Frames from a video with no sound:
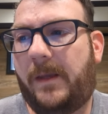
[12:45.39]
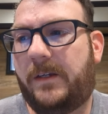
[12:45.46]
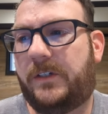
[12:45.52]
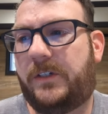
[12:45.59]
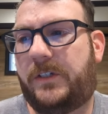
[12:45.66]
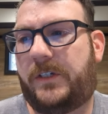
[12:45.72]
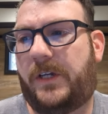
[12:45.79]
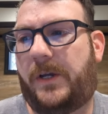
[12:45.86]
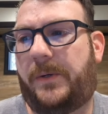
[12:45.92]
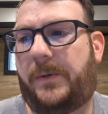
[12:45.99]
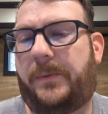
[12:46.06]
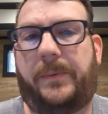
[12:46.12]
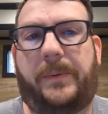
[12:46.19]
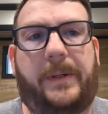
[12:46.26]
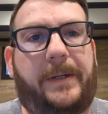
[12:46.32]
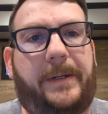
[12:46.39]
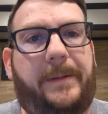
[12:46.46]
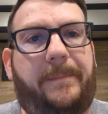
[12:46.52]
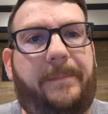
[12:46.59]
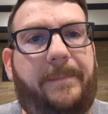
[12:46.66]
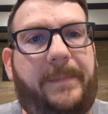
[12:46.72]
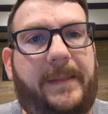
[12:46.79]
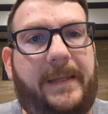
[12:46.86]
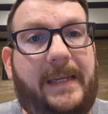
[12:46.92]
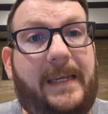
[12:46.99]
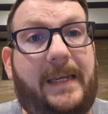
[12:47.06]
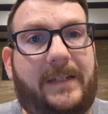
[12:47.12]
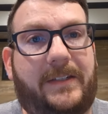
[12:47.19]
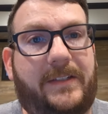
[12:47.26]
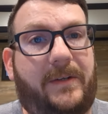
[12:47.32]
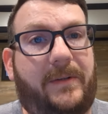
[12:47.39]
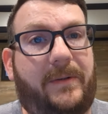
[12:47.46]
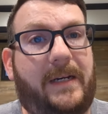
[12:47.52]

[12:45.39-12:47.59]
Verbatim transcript: so um, yeah so